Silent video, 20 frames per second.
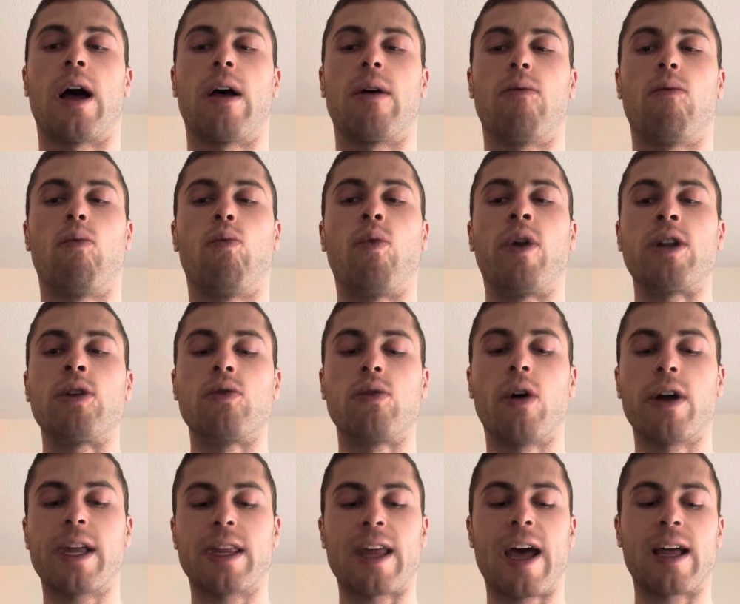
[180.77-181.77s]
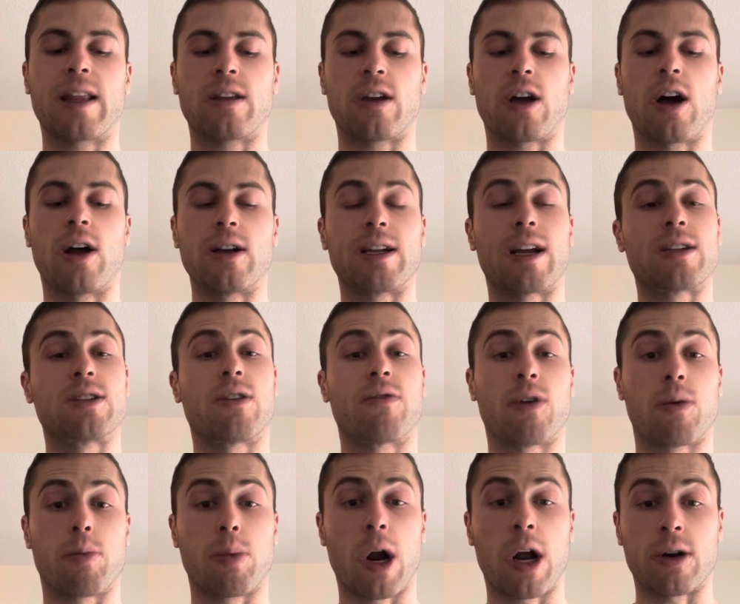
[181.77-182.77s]
when you look at that in the context of
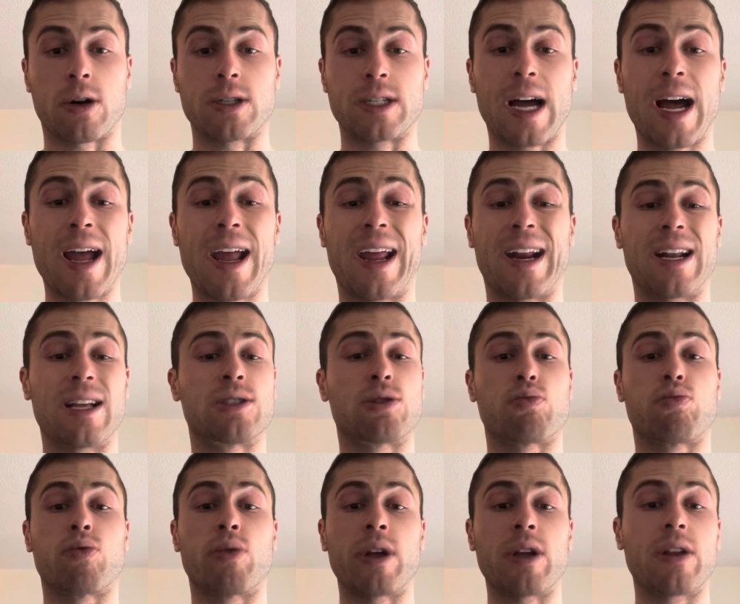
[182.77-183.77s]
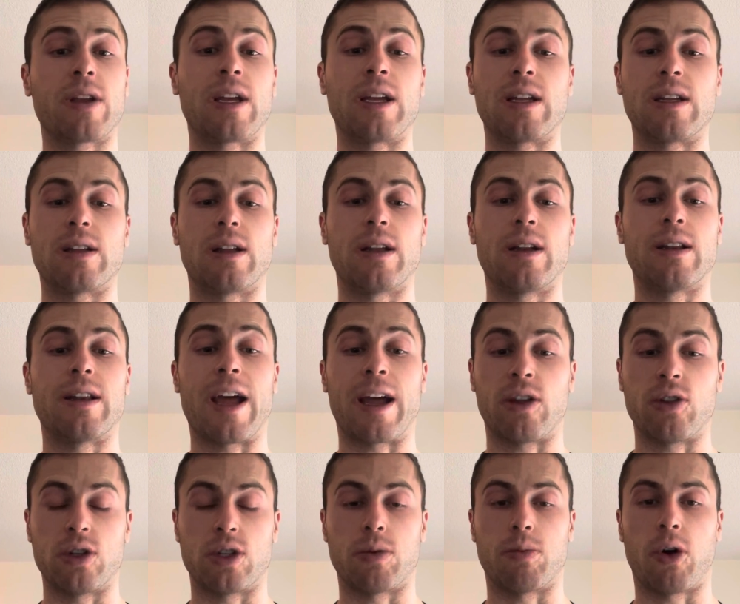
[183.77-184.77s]
your broader diet, it's really
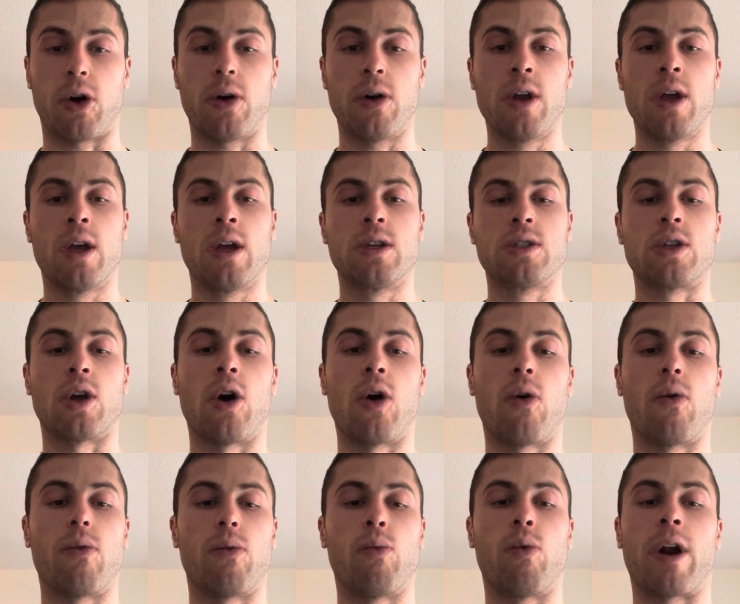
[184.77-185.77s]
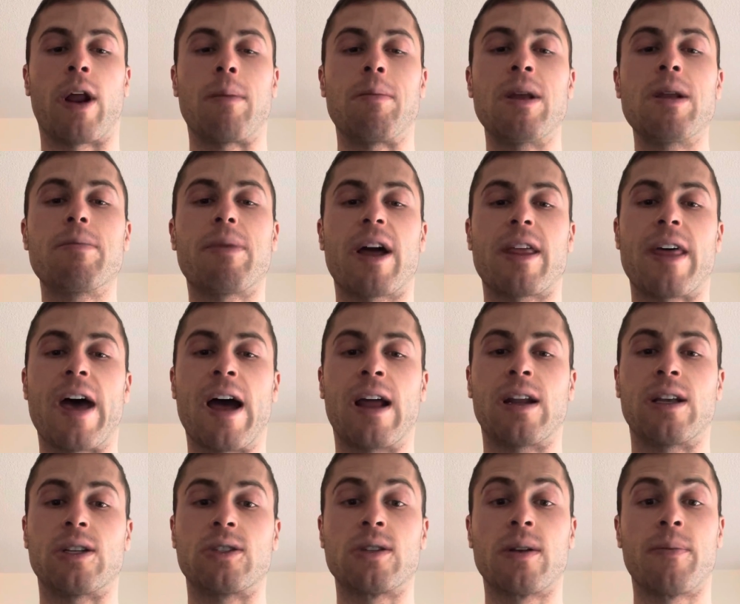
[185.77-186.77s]
negligible. So what I mean by that
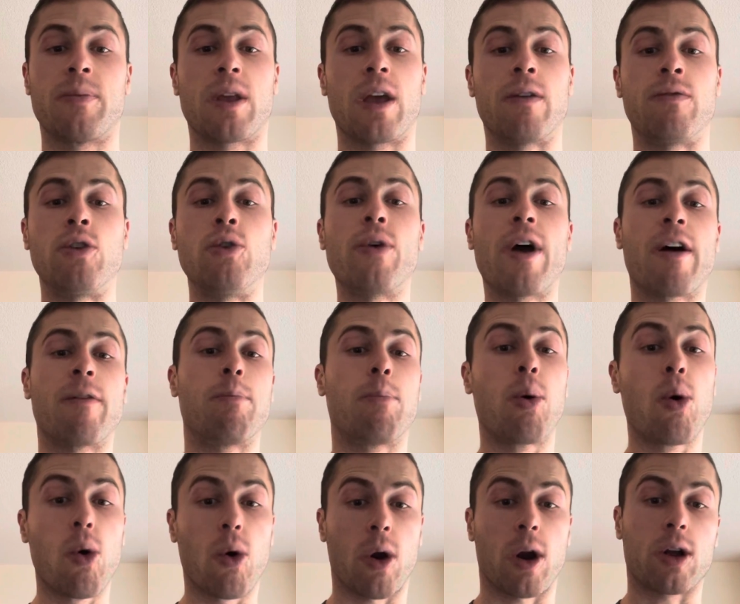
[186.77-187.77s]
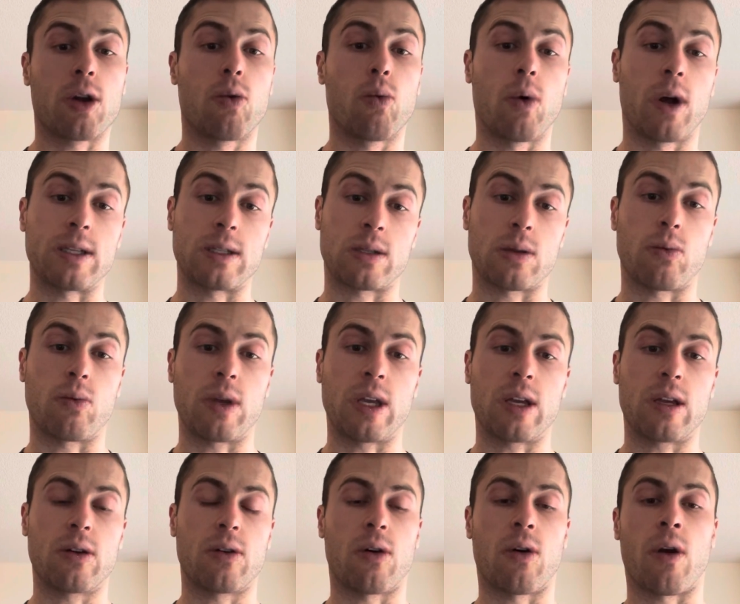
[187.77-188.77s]
is if you have pork once a
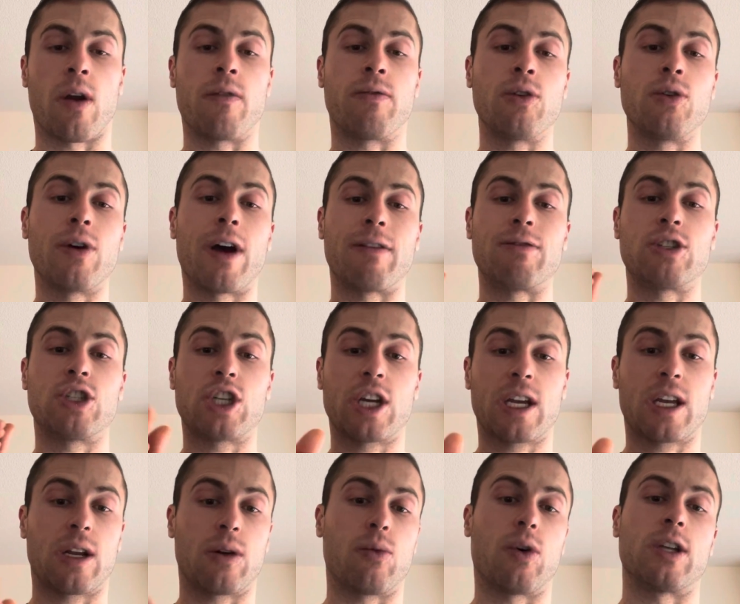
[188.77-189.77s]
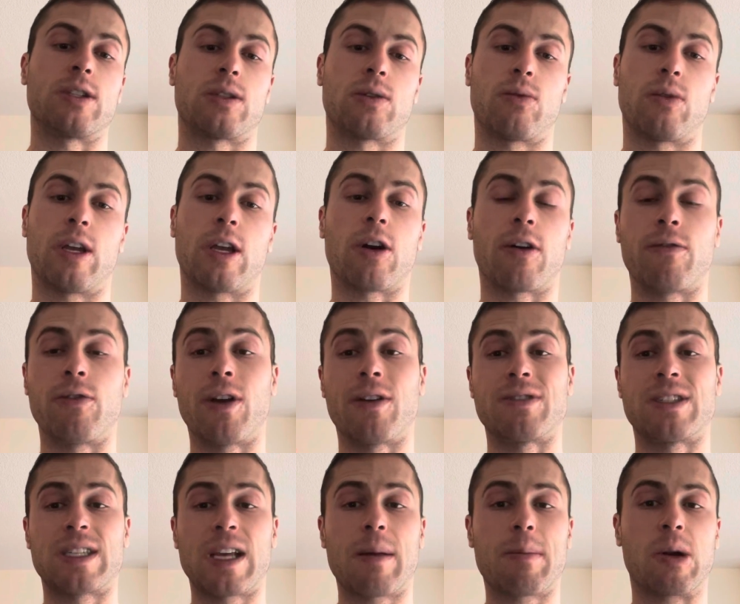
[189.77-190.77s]
week, or if you have chicken once a week, or if you have
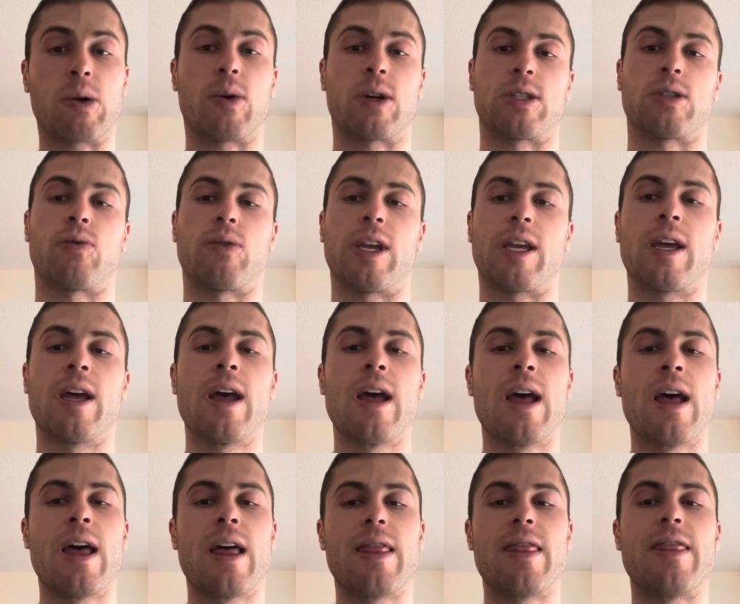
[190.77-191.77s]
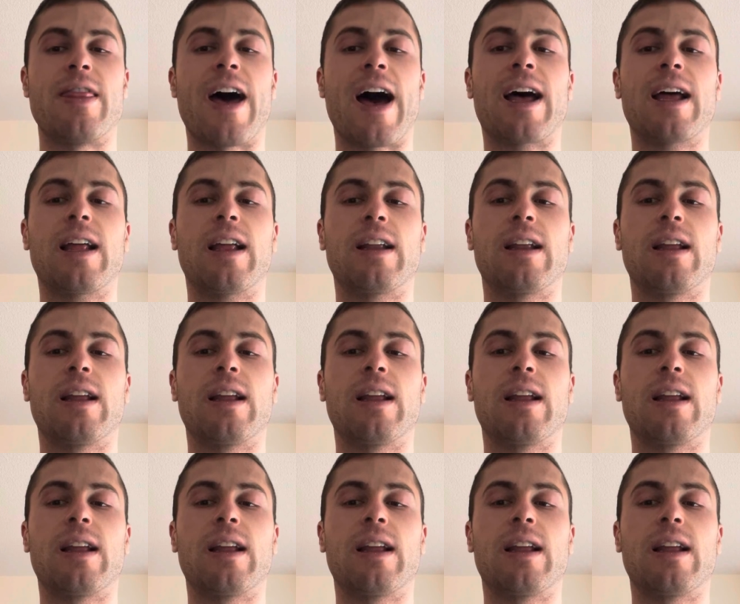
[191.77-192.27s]
salmon once a week, that